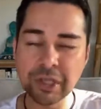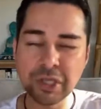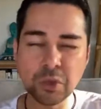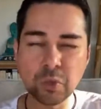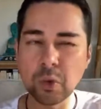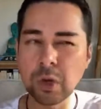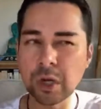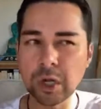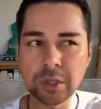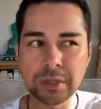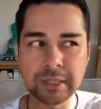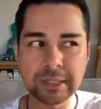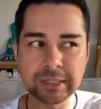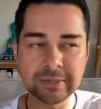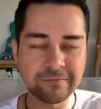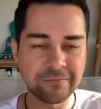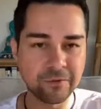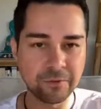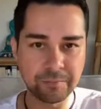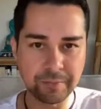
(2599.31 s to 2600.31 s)
How can you
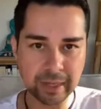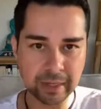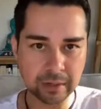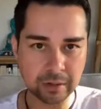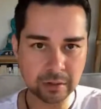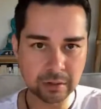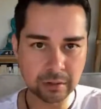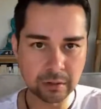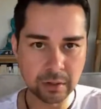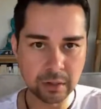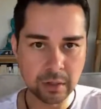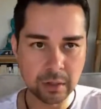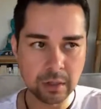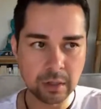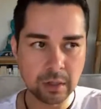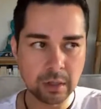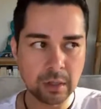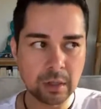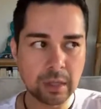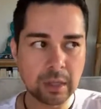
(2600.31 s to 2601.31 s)
work on this to feel better?
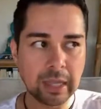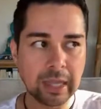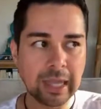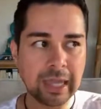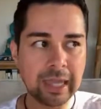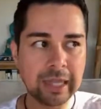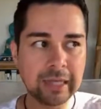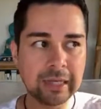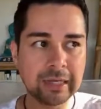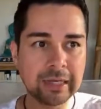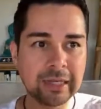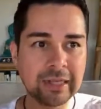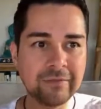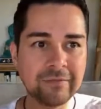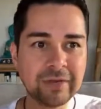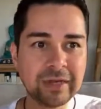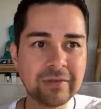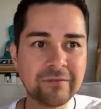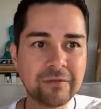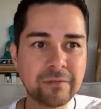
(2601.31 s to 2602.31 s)

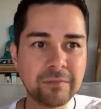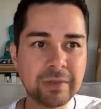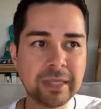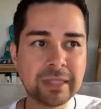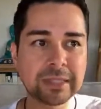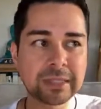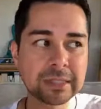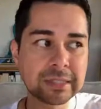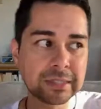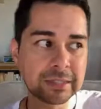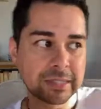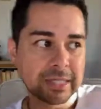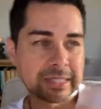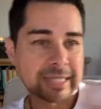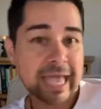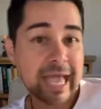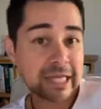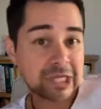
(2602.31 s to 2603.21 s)
And even if it means